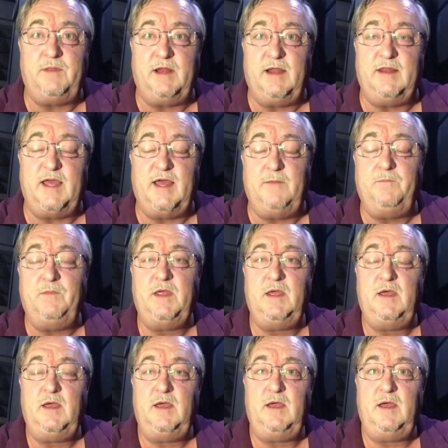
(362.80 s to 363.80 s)
like that.
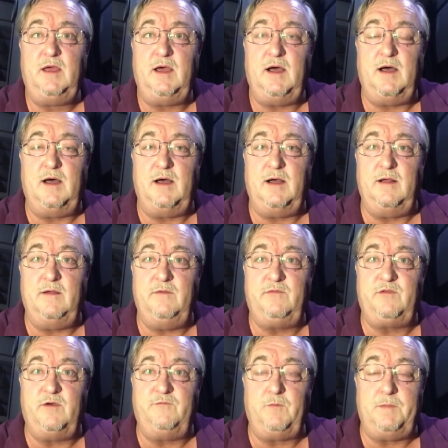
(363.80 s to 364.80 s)

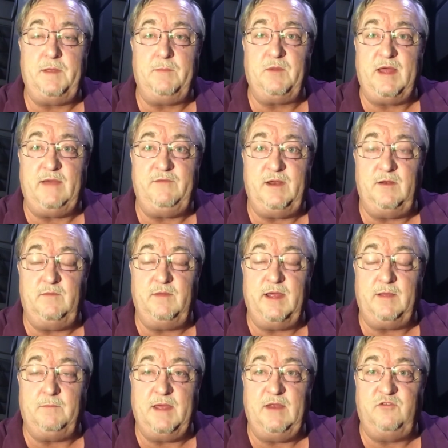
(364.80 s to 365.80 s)
So for people having
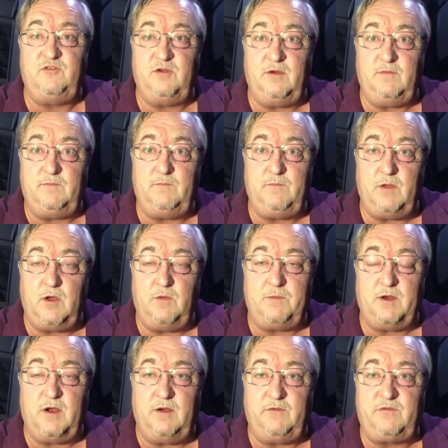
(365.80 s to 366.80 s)
like major
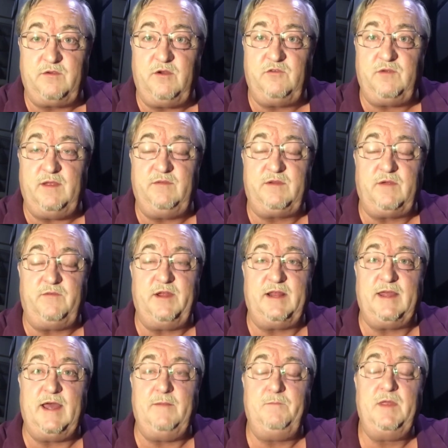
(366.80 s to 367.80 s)
open heart surgery and stuff like
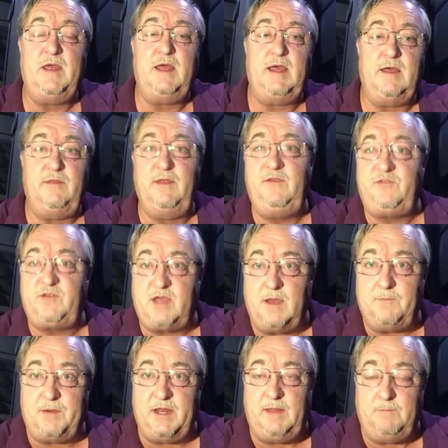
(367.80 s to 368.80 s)
that, this
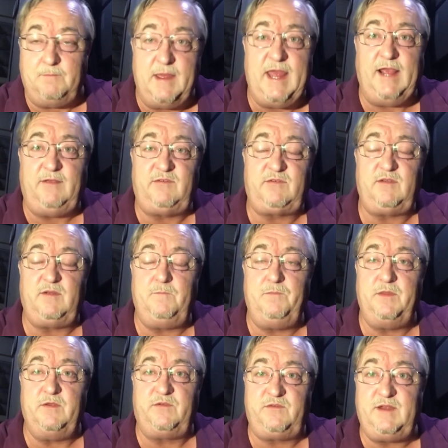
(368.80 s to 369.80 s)
company makes
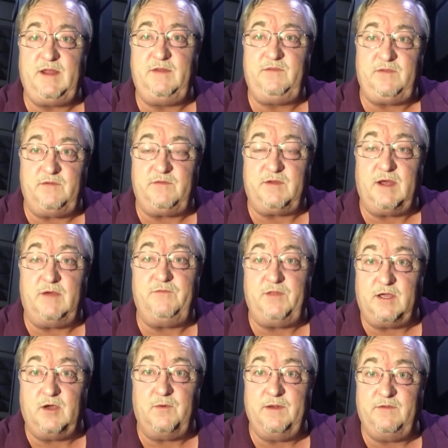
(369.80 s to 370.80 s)
the stents and stuff that
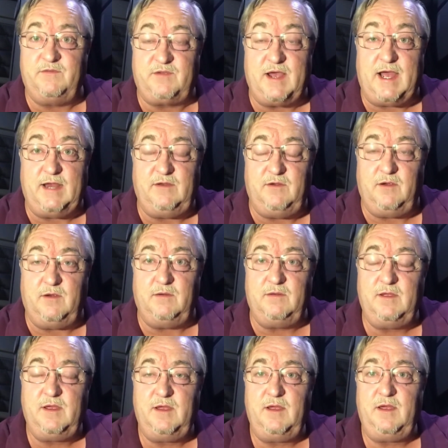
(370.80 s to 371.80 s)
go inside
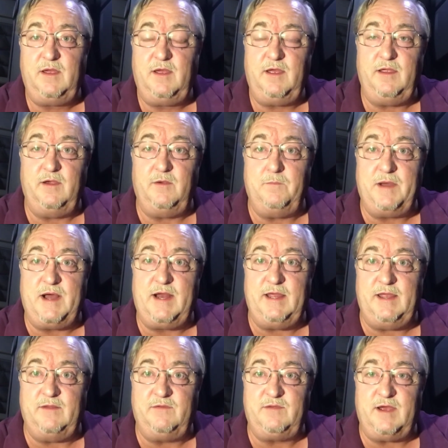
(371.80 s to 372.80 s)
your
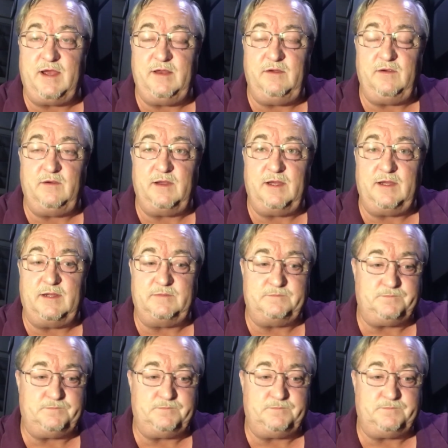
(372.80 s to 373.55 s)
body, inside your